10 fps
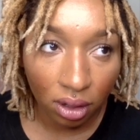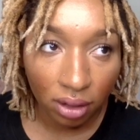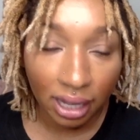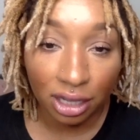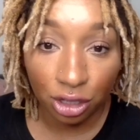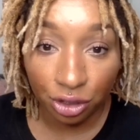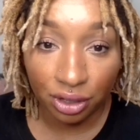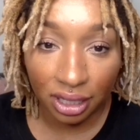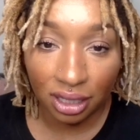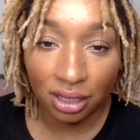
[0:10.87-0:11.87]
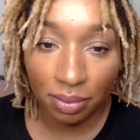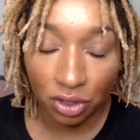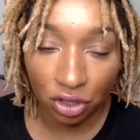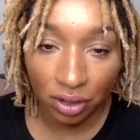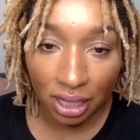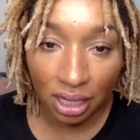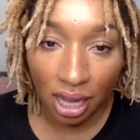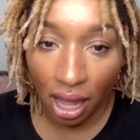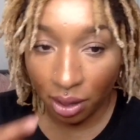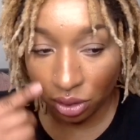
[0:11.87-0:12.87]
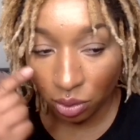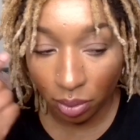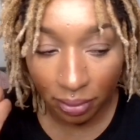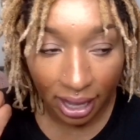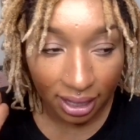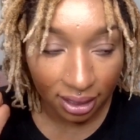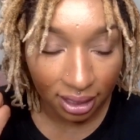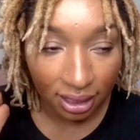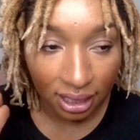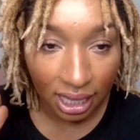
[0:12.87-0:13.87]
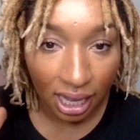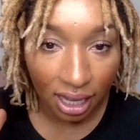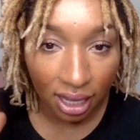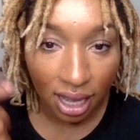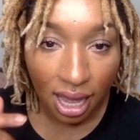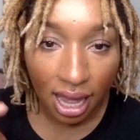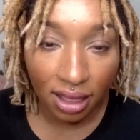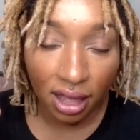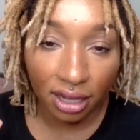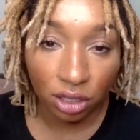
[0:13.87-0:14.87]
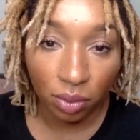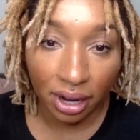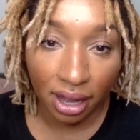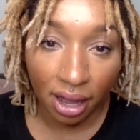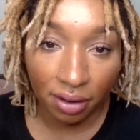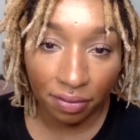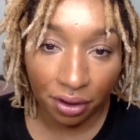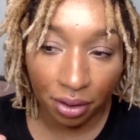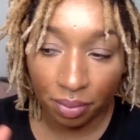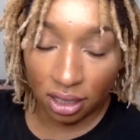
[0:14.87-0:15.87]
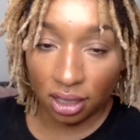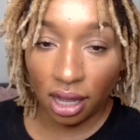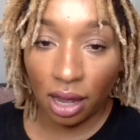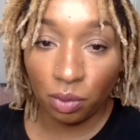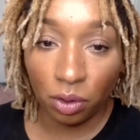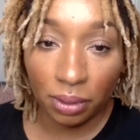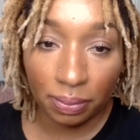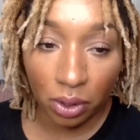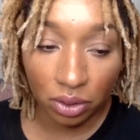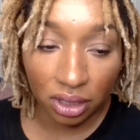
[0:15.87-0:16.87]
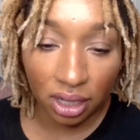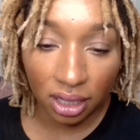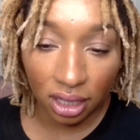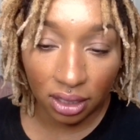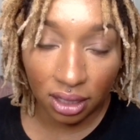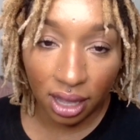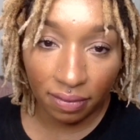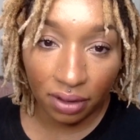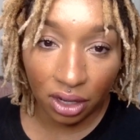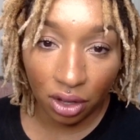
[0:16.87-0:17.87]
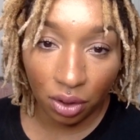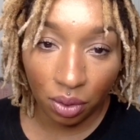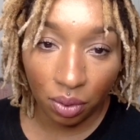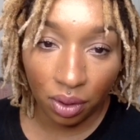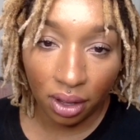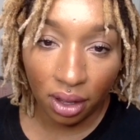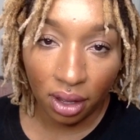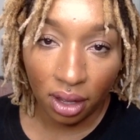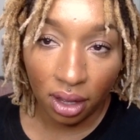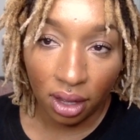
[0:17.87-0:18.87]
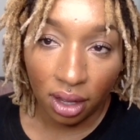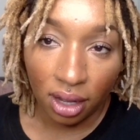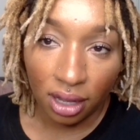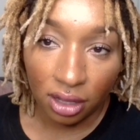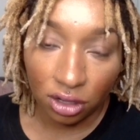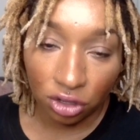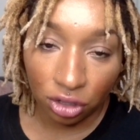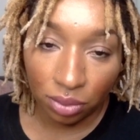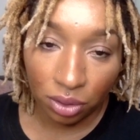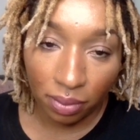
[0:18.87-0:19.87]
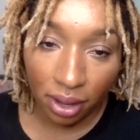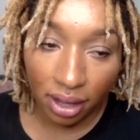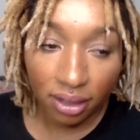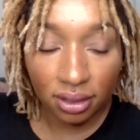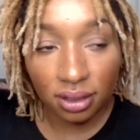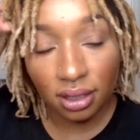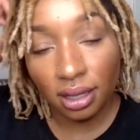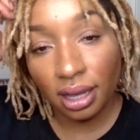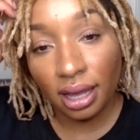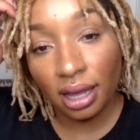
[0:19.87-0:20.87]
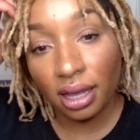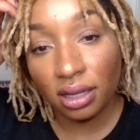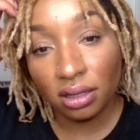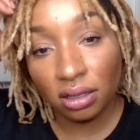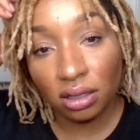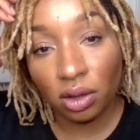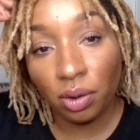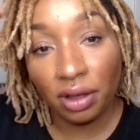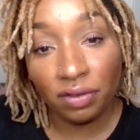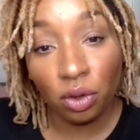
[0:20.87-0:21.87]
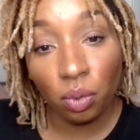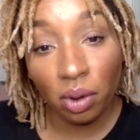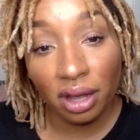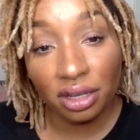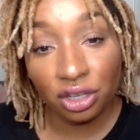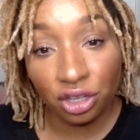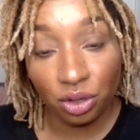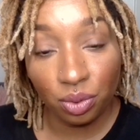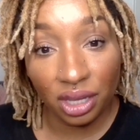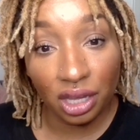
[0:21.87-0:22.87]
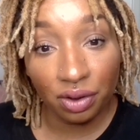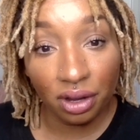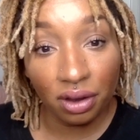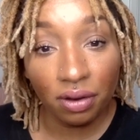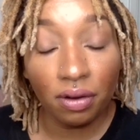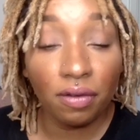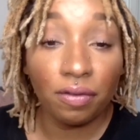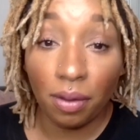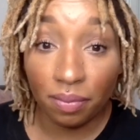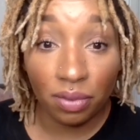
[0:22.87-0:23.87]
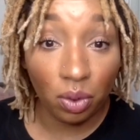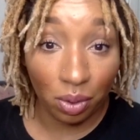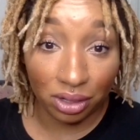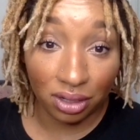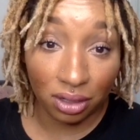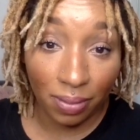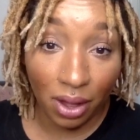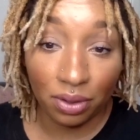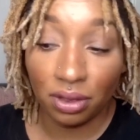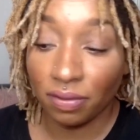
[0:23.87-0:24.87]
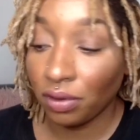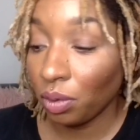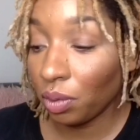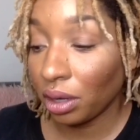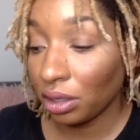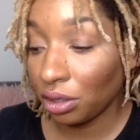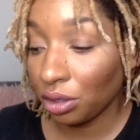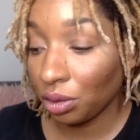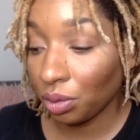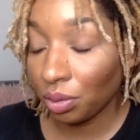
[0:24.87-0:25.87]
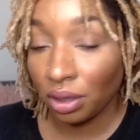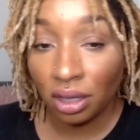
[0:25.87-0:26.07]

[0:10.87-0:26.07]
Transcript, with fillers: like literally demonstrating how to apply the TCA, and that's where I got it from. I will be posting a link to that video in the description box. And so if you want to hear it from the horse's mouth, if you want to